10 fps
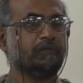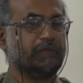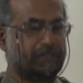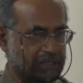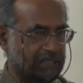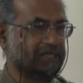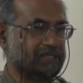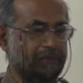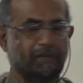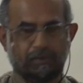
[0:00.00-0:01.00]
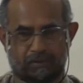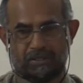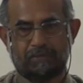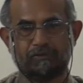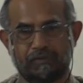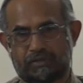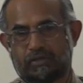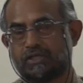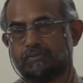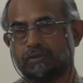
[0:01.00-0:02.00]
which is about some of what
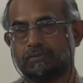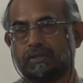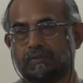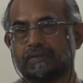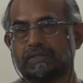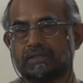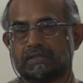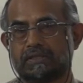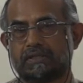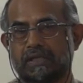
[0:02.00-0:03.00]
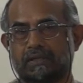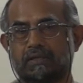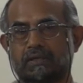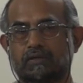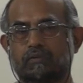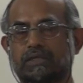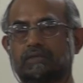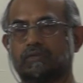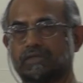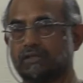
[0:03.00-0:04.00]
Joy spoke about, which is that, you know,
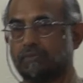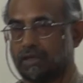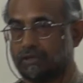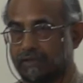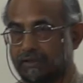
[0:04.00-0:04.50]
what's our model of